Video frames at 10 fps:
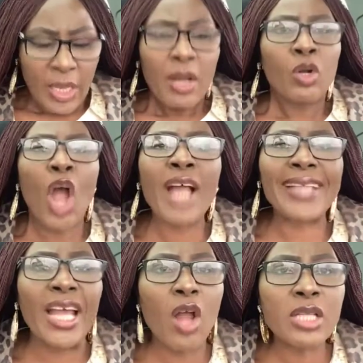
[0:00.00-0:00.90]
God
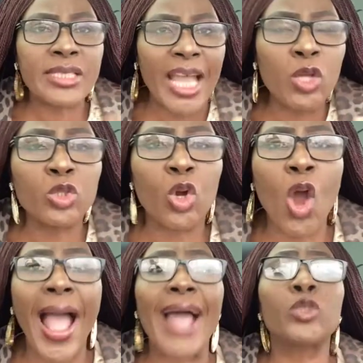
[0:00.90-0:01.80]
cannot tell you to go
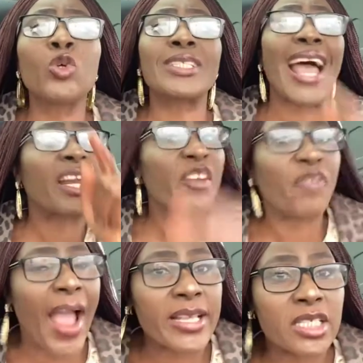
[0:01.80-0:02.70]
and do
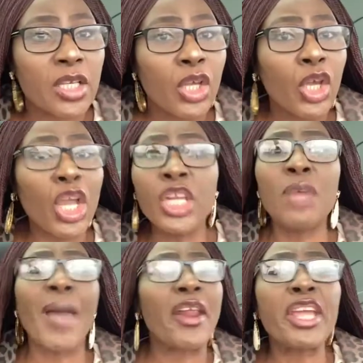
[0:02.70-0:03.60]
sacrifice in the
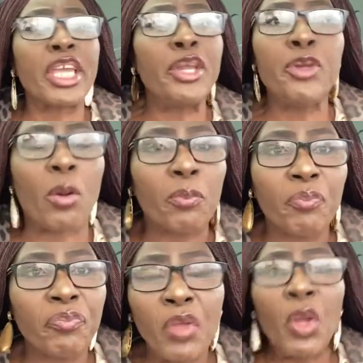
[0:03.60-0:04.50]
marine kingdom.
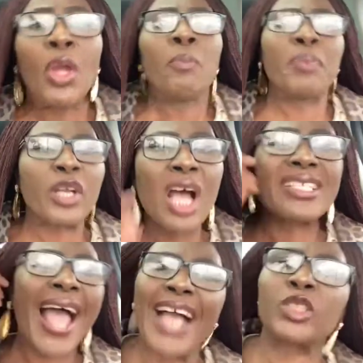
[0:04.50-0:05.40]
Because
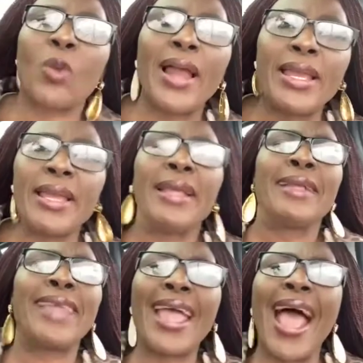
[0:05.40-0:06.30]
actually,
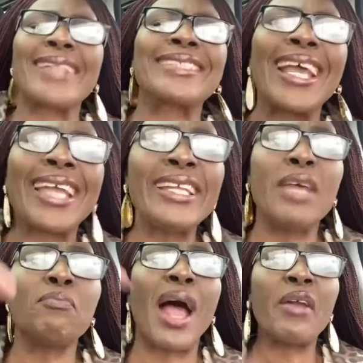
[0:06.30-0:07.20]
they are taking the
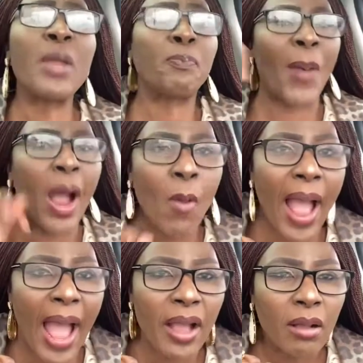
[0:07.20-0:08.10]
marine
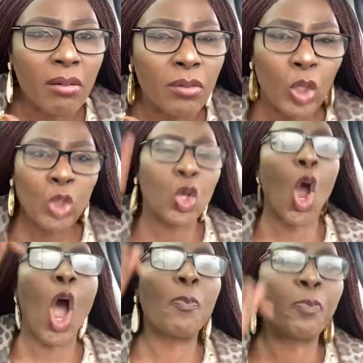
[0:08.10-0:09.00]
power to
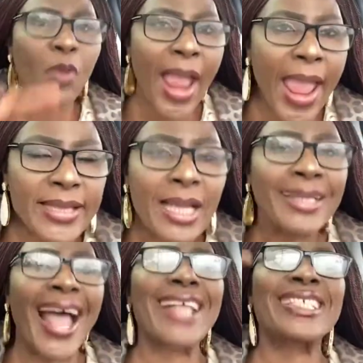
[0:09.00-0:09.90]
operate
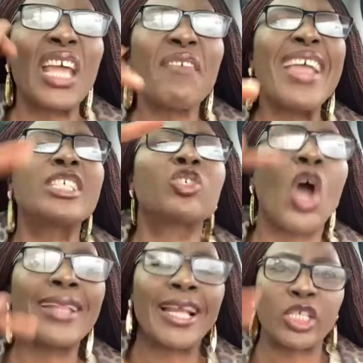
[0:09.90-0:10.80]
as if it's
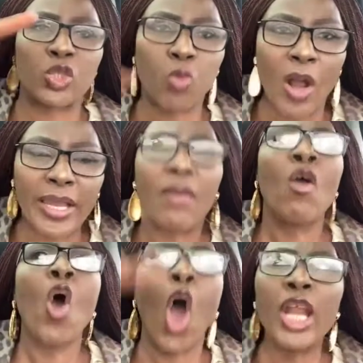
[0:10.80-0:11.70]
God that is working.
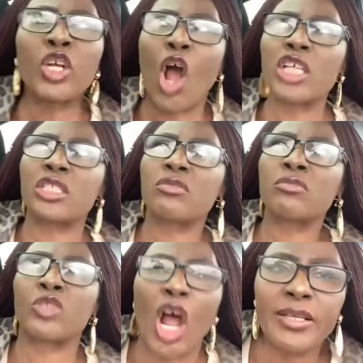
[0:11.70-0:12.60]
Holy Ghost,
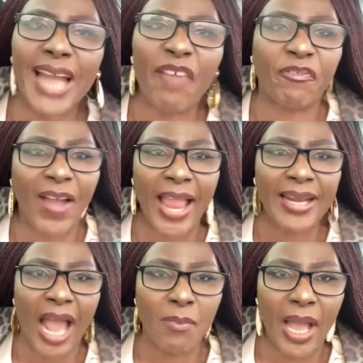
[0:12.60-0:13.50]
thunder, fire
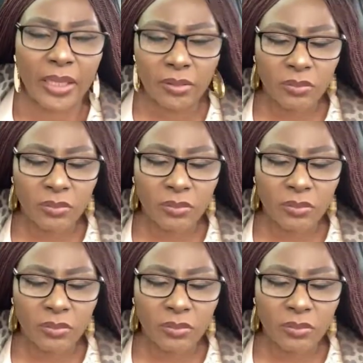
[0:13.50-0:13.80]
that man.